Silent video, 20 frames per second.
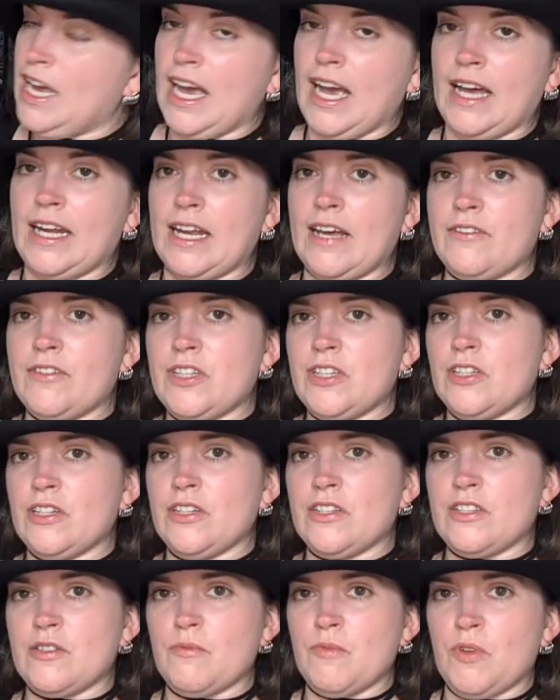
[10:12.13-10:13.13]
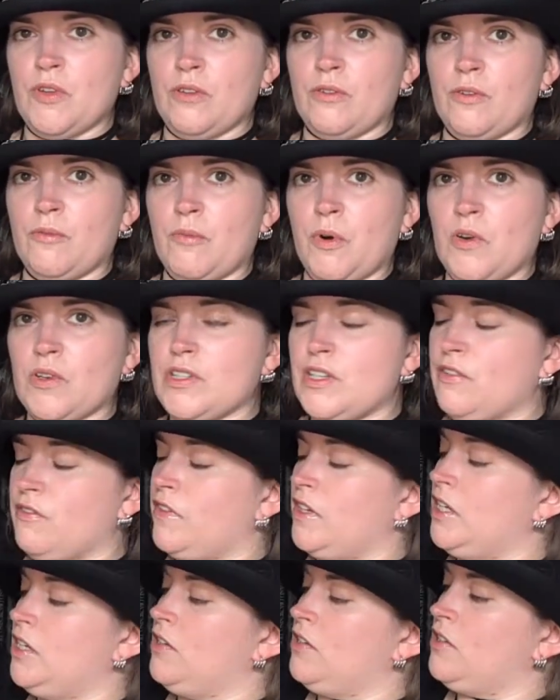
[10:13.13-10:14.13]
I'd have to look at some other unboxing
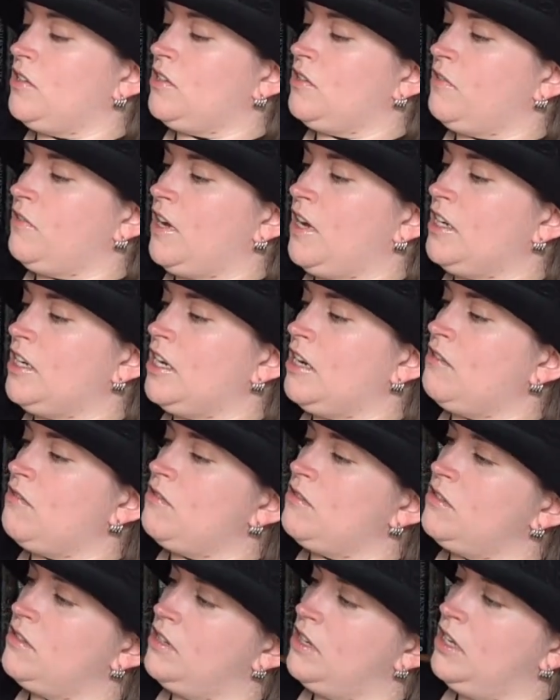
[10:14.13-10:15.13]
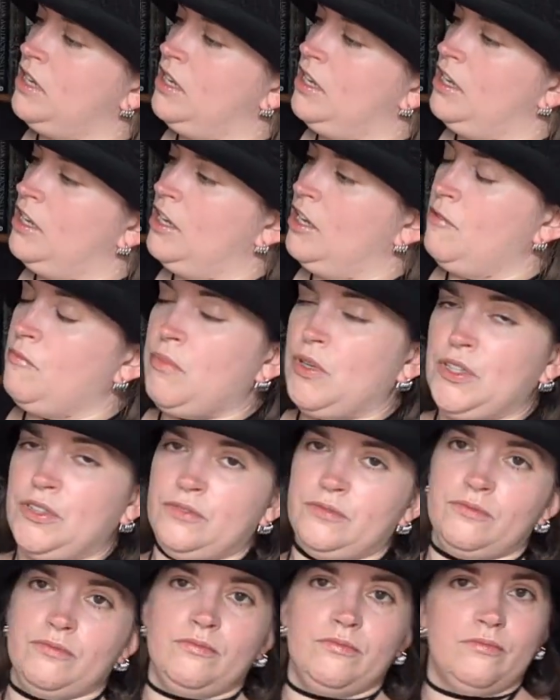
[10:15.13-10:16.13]
videos to find out.
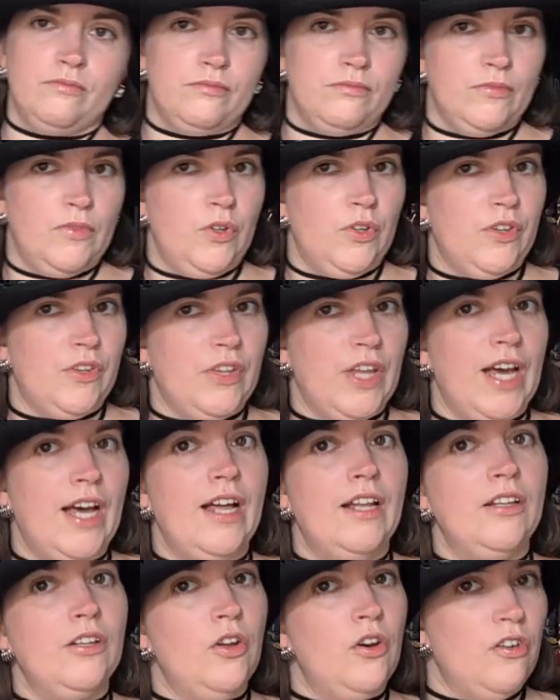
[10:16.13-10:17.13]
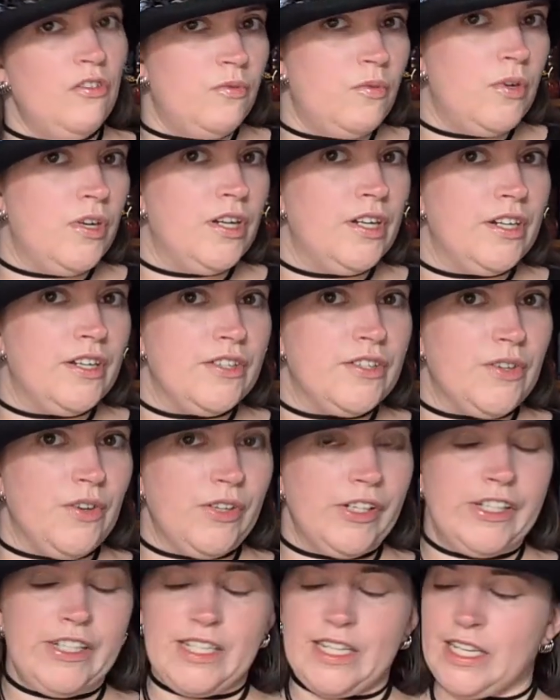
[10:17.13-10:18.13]
But other than that, a lot of work has
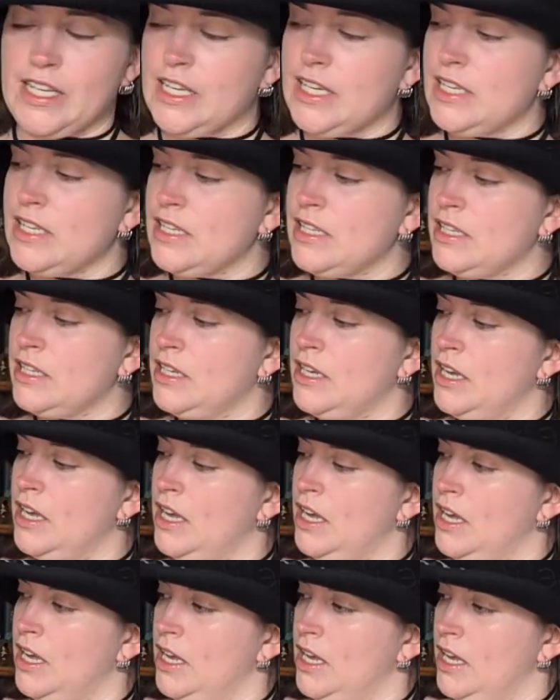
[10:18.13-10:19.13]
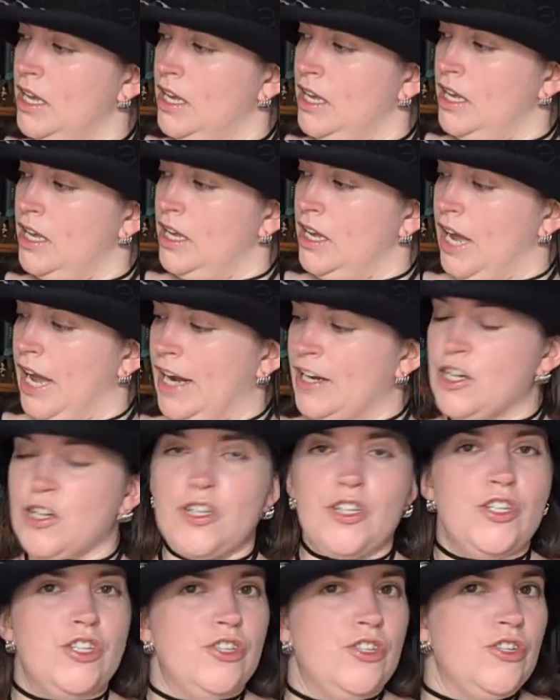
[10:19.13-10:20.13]
gone into this. I
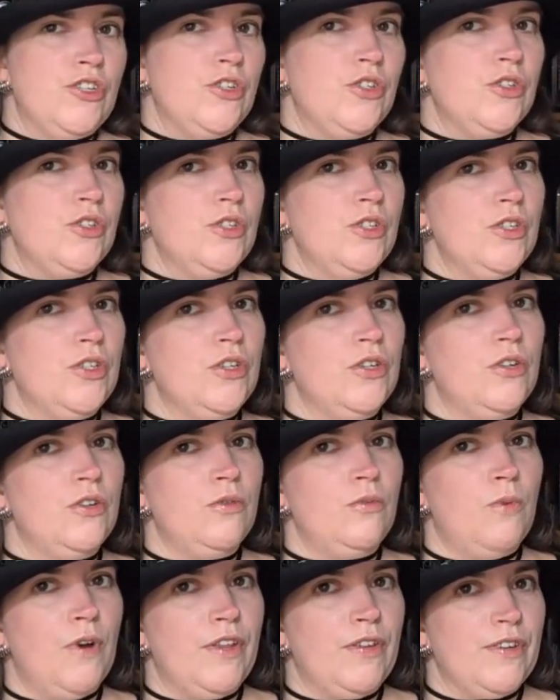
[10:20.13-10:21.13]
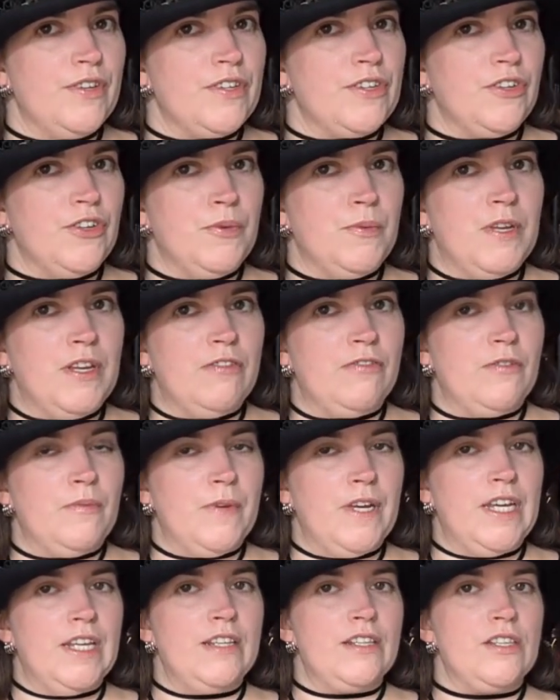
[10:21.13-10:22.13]
just don't know whether it's going to be for
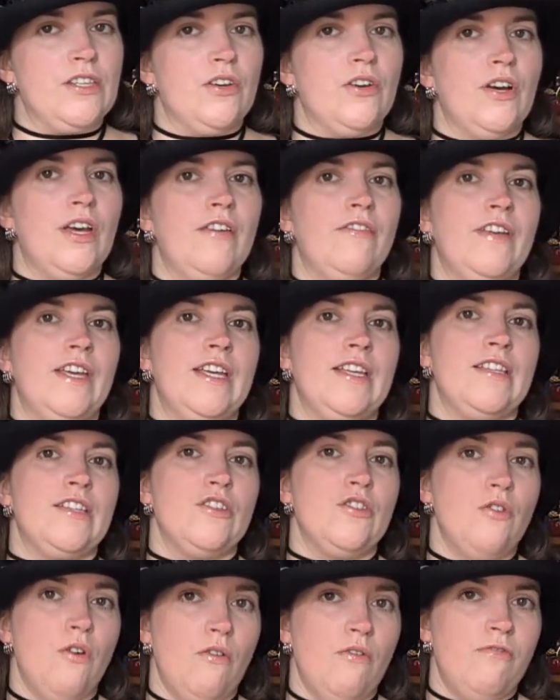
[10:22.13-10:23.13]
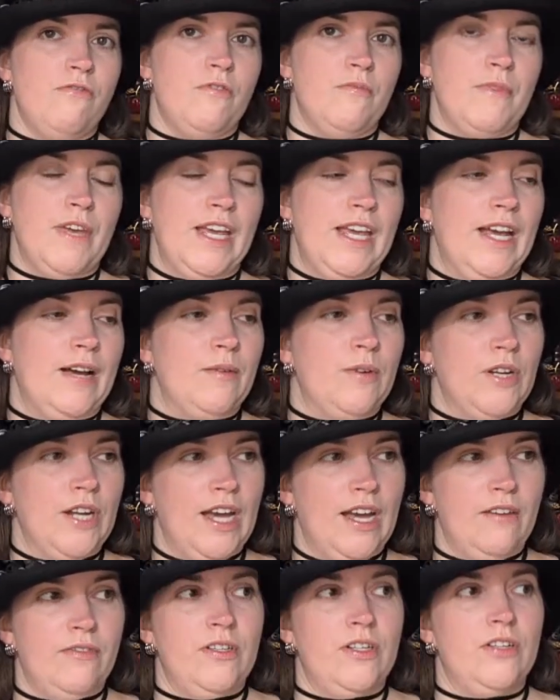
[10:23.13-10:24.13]
me. So if it is not for me, I'm going to
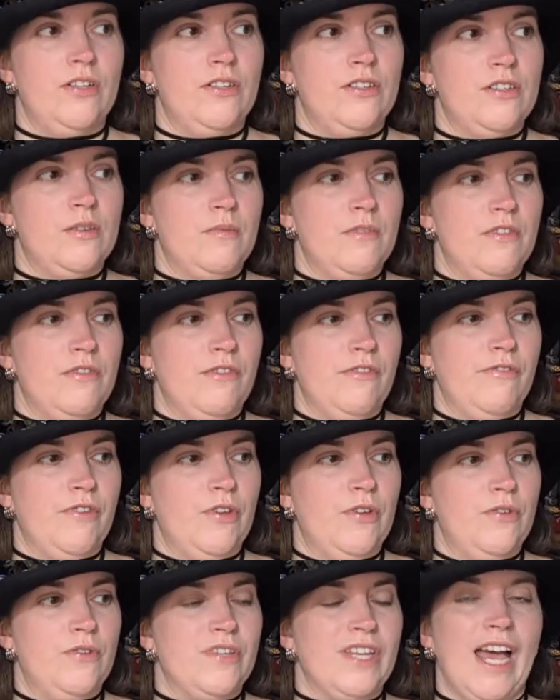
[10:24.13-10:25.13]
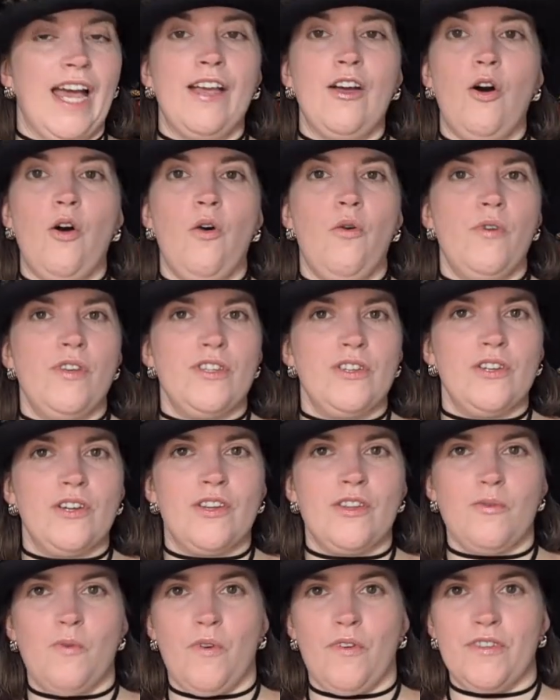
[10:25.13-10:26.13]
have a look at some of the reviews. I always look
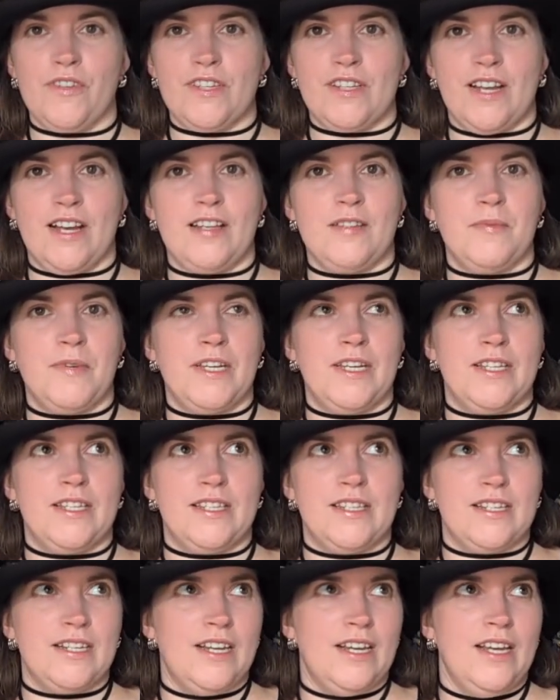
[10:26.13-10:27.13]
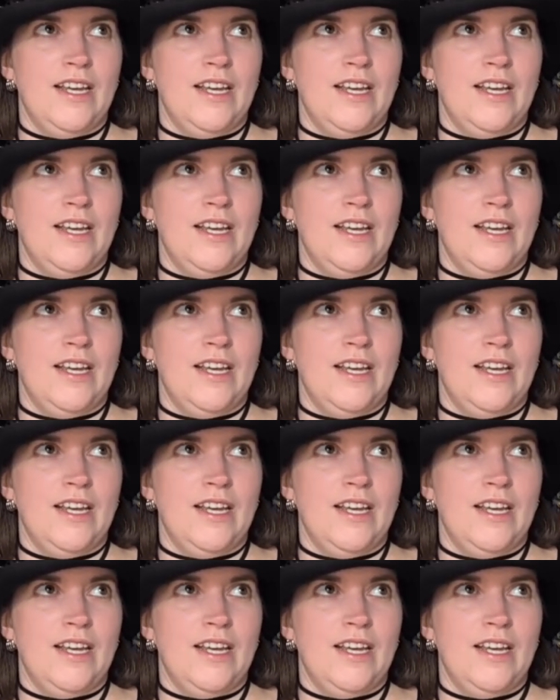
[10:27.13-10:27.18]
at the 1 stars because